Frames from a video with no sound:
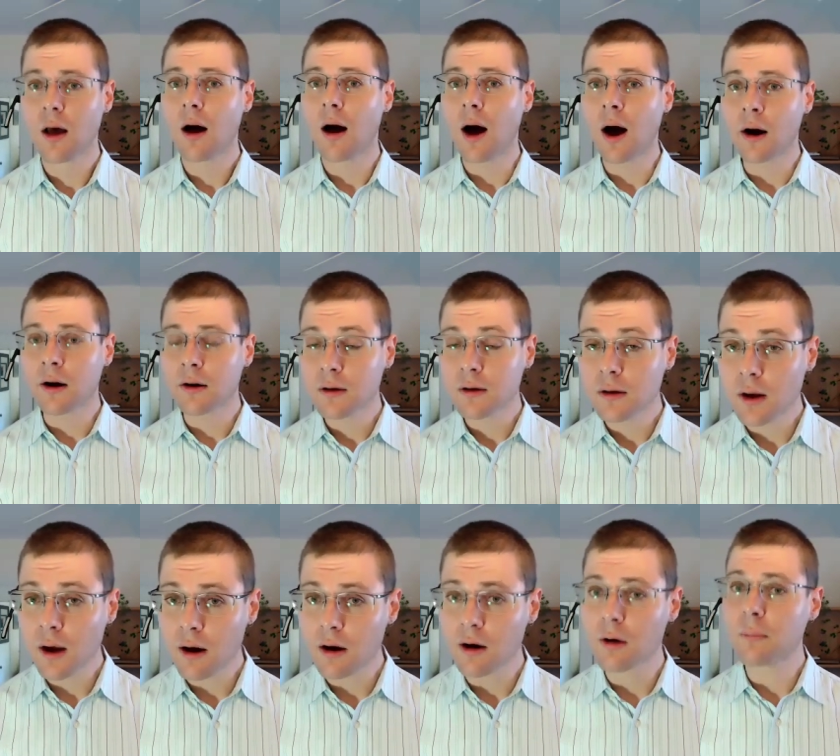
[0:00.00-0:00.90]
are
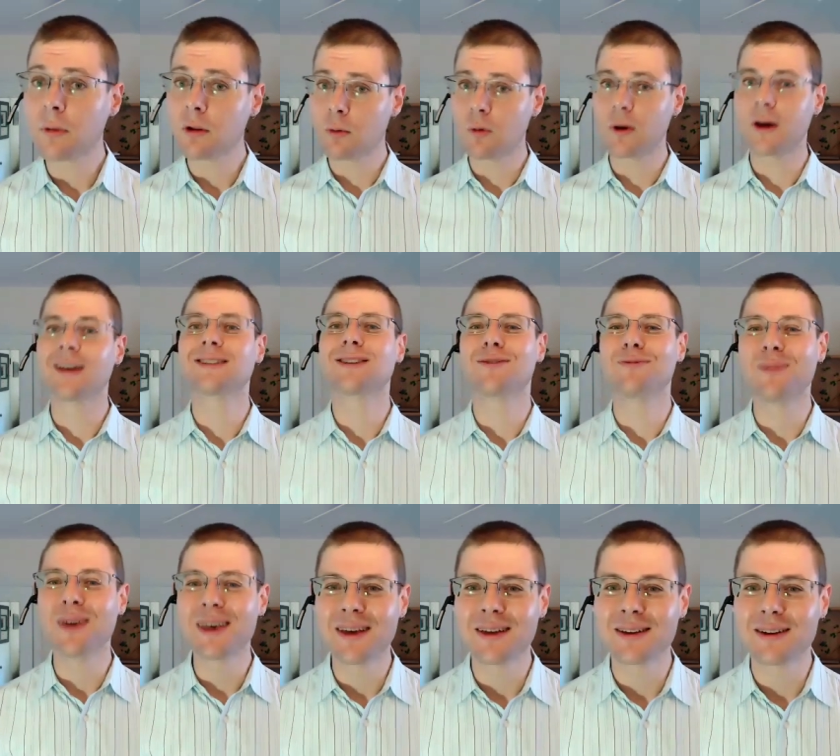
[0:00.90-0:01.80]
terrible ways of
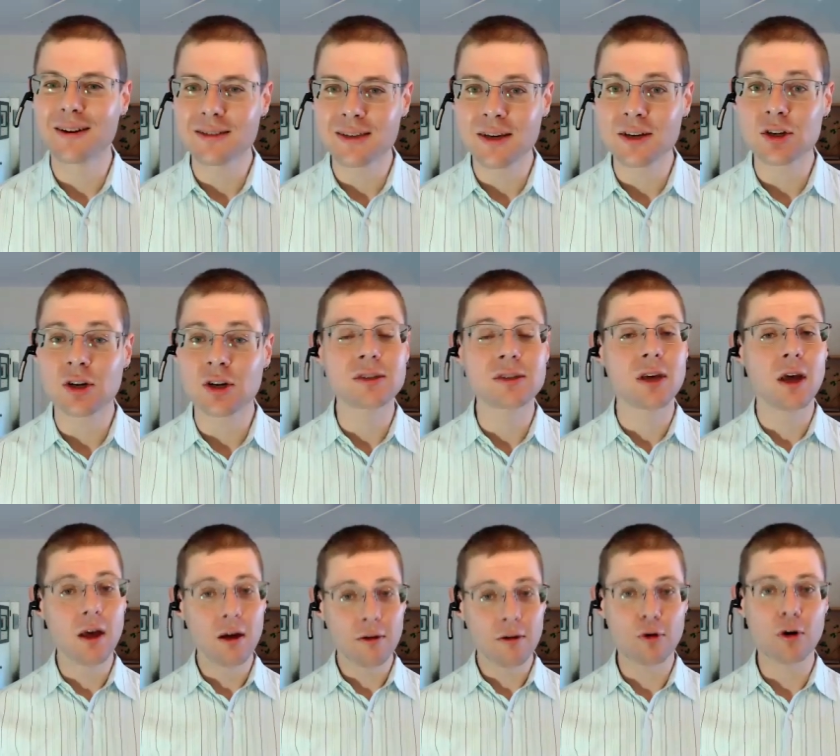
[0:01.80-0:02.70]
making decisions
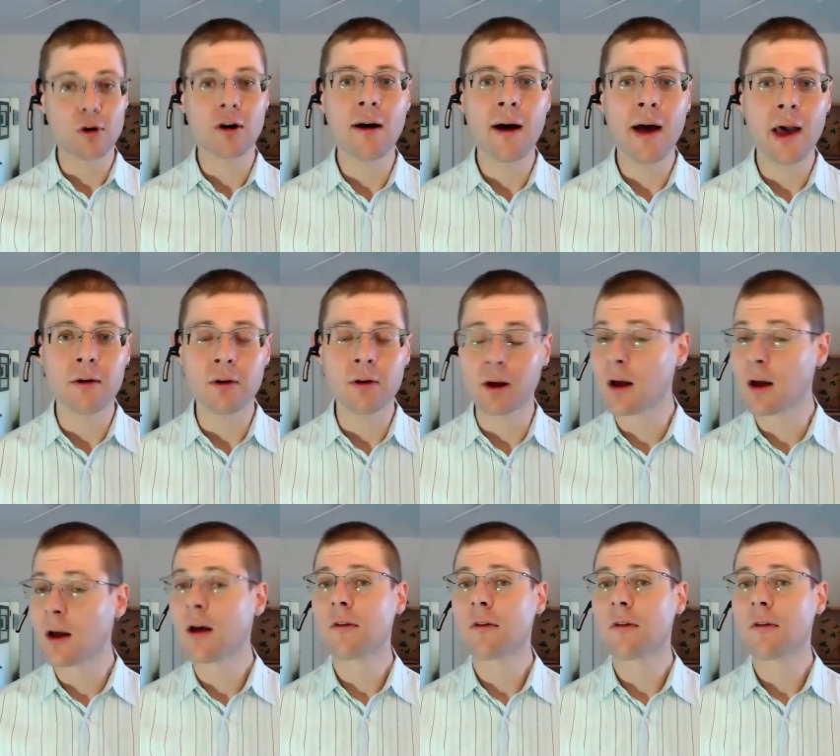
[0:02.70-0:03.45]
for hiring.